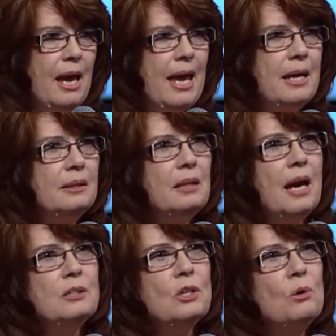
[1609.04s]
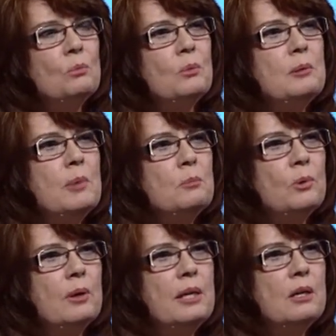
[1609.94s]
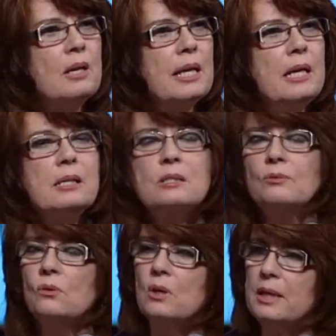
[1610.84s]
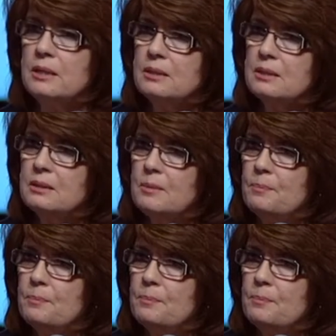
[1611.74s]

And I don't remember hearing his voice,